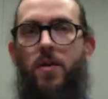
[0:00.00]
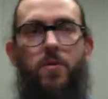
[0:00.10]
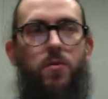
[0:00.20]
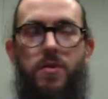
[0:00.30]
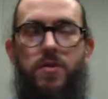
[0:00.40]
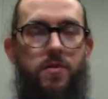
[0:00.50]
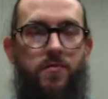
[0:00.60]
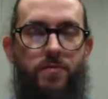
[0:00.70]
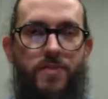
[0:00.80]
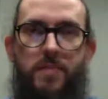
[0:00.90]
once
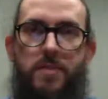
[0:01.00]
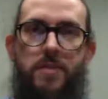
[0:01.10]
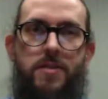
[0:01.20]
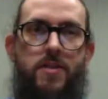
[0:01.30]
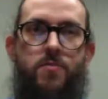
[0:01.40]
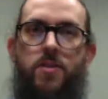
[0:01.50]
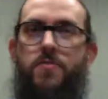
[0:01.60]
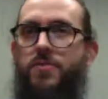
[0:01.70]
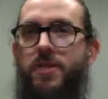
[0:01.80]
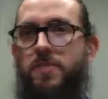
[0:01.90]
for 10 minutes and
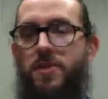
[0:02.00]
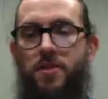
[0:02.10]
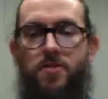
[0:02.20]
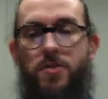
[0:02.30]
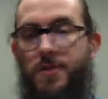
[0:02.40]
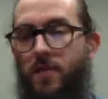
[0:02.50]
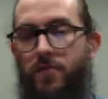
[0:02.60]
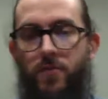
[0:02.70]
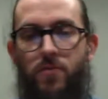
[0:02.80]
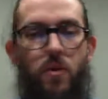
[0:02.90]
once for 10 minutes on your cell
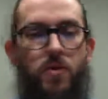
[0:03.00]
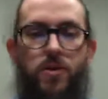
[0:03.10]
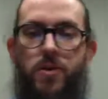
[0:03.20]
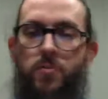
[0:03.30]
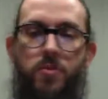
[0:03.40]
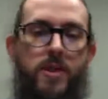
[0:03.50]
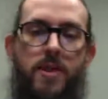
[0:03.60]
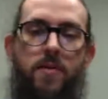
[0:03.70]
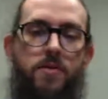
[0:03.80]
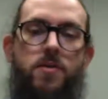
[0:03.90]
phone while you're
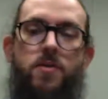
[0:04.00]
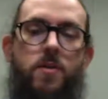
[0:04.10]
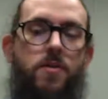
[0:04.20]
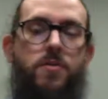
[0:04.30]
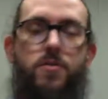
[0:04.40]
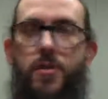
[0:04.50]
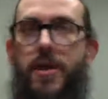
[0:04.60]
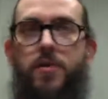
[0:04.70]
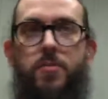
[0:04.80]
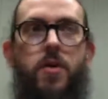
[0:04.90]
commuting on, you know, on the
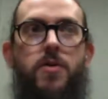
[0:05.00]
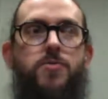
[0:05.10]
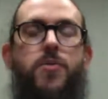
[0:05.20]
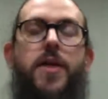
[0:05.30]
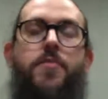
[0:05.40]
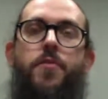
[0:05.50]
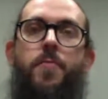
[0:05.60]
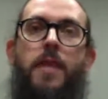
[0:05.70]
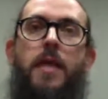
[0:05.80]
train or the bus, or whatever.